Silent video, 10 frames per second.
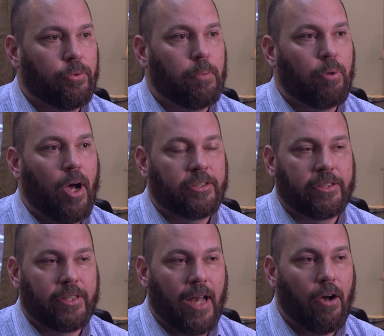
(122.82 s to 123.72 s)
through the
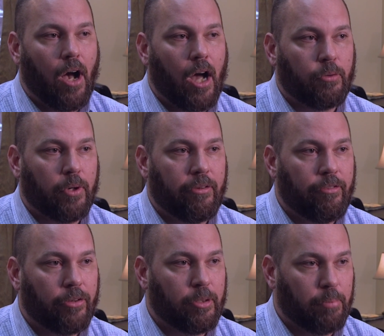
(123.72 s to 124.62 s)
process and how awkward it
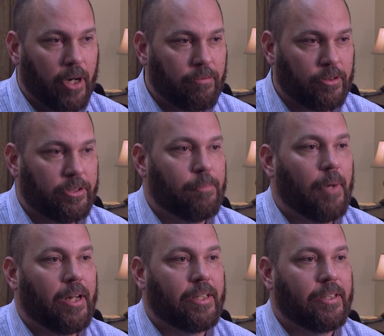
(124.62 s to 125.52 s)
felt to pray for
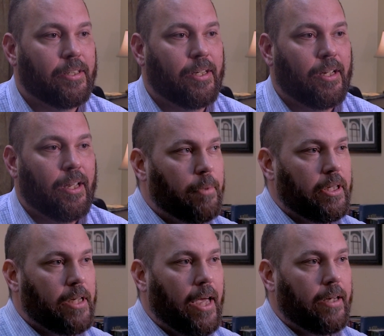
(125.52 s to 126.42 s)
somebody,
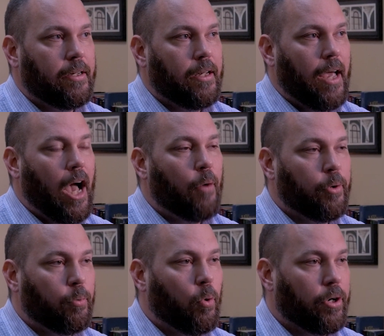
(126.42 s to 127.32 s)
but yet how
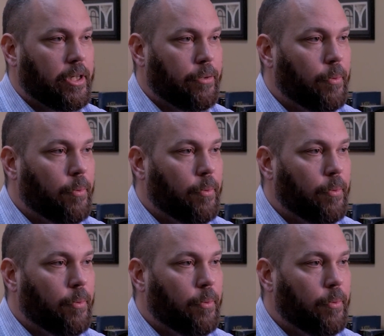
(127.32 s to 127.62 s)
rewarding it